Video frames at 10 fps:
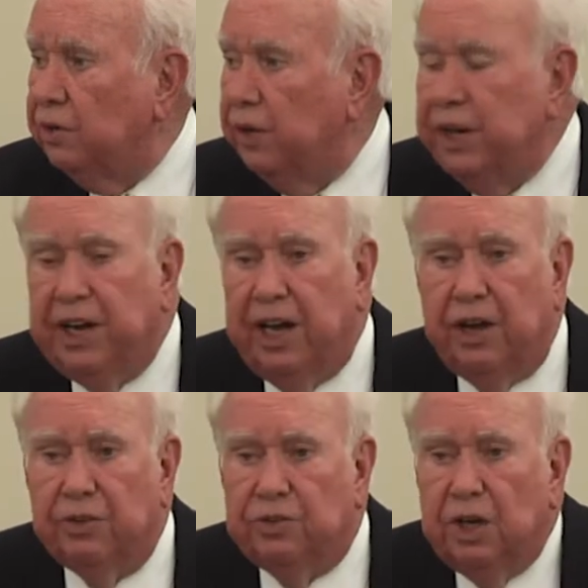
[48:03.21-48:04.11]

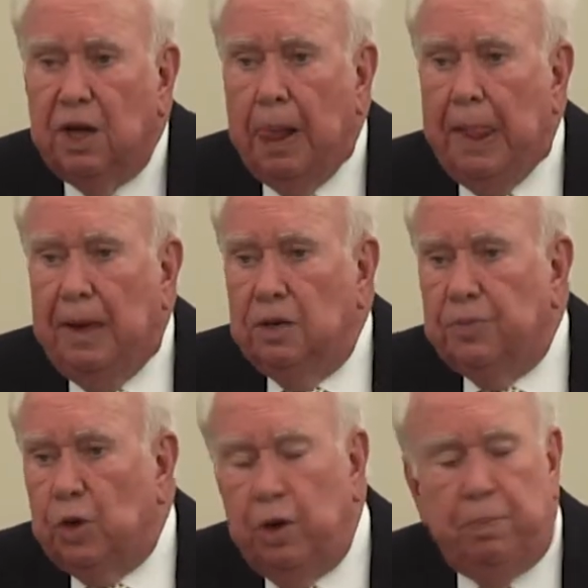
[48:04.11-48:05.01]
greenhouse,
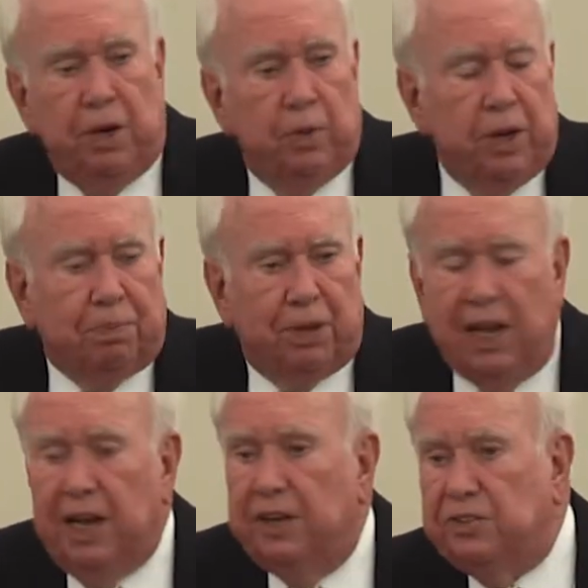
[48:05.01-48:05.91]
could be
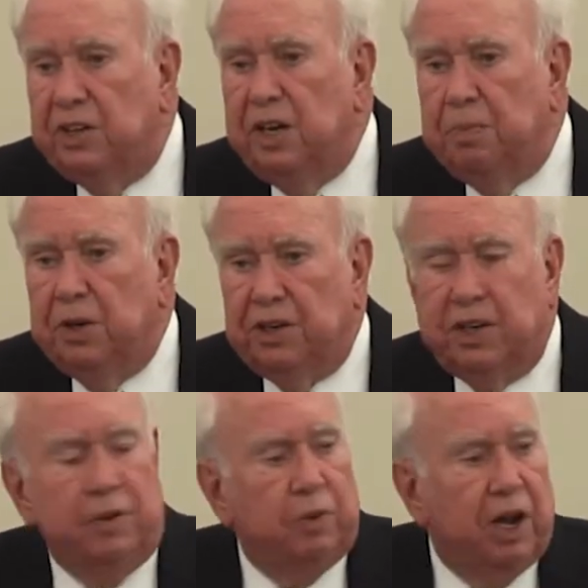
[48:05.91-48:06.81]
replaced. And he
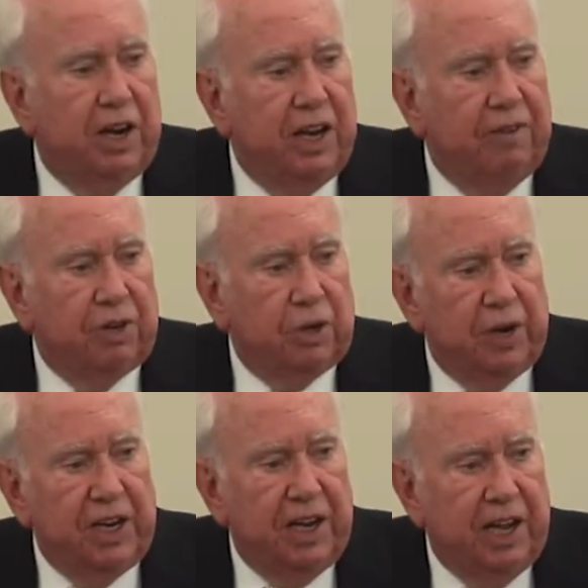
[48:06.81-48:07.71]
particularly wanted to have a
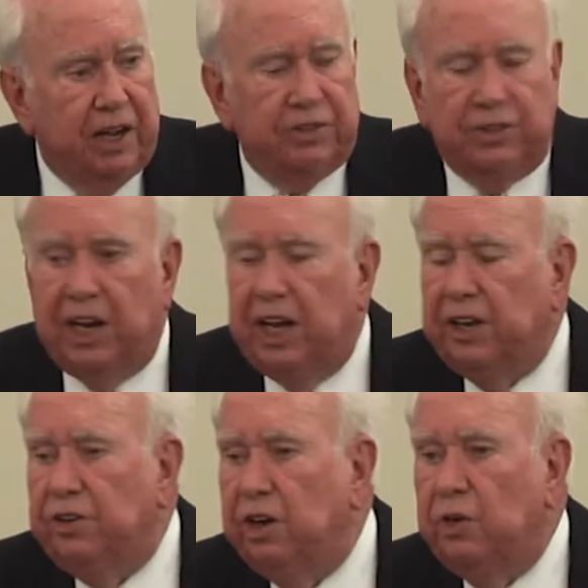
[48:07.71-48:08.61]
greenhouse that
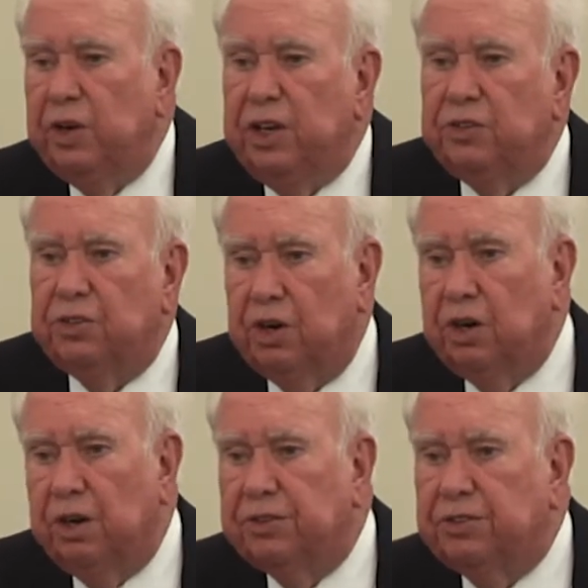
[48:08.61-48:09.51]
had no
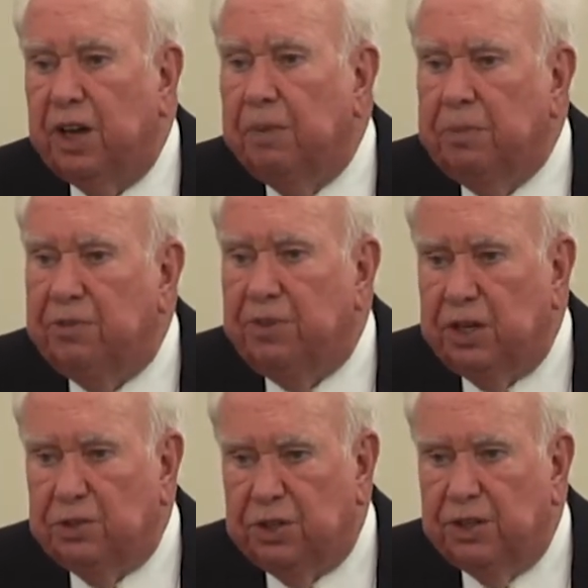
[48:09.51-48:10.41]
internal
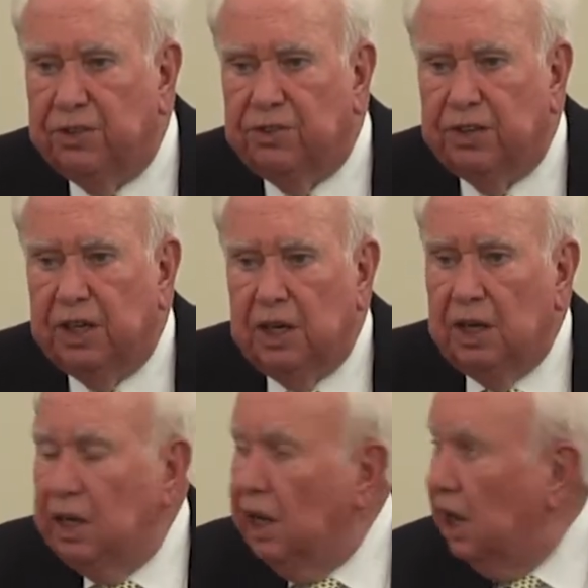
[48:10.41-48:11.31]
subdivisions
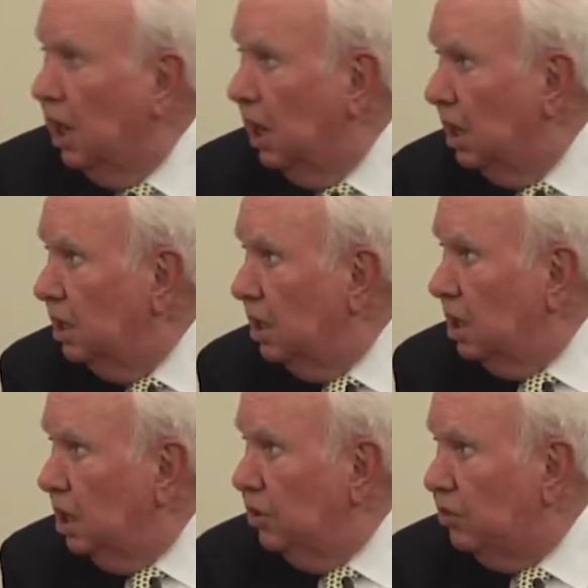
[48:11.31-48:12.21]

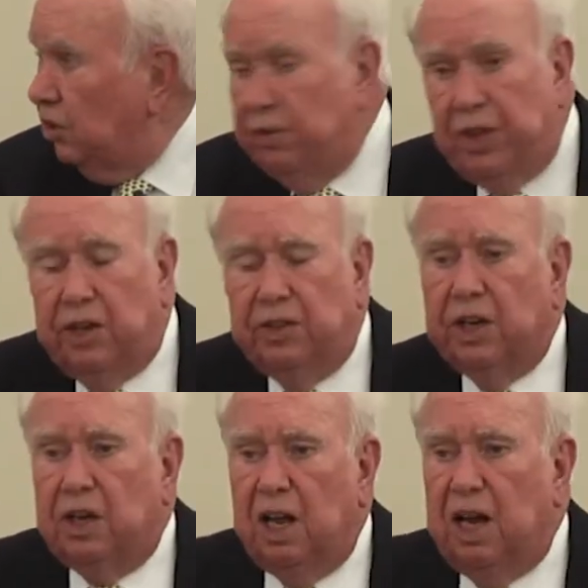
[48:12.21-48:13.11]
so that the
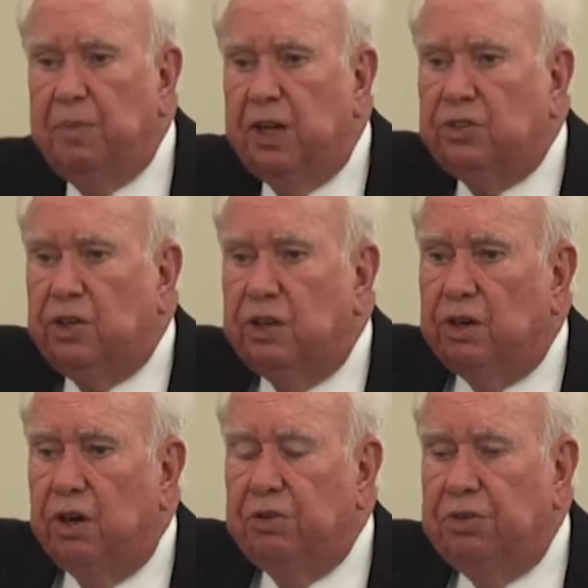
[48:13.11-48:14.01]
climates could
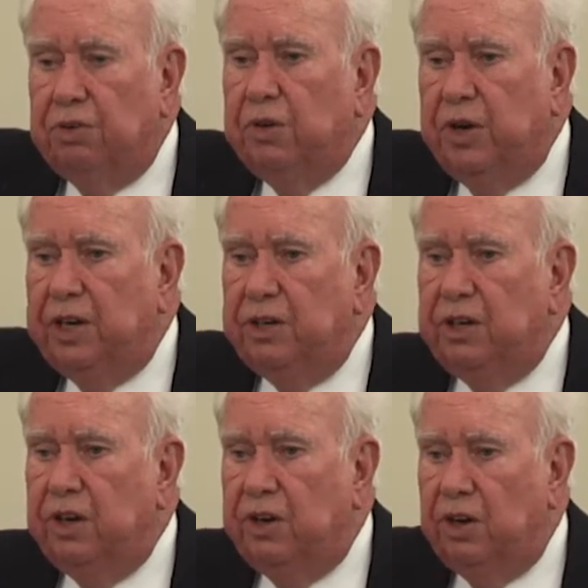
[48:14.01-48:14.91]
go through it, you
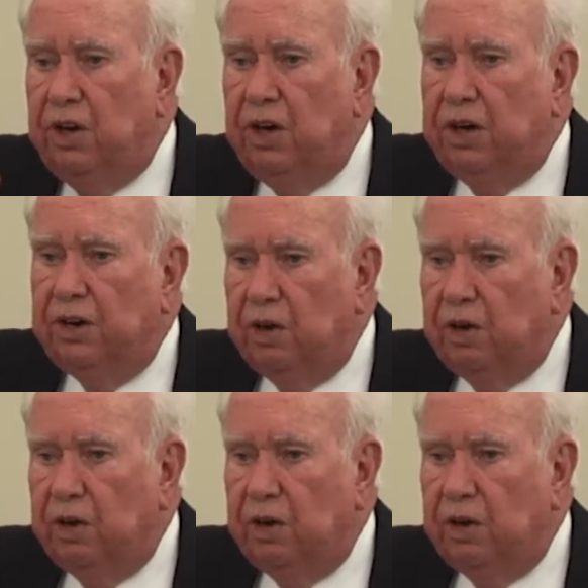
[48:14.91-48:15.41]
know, and long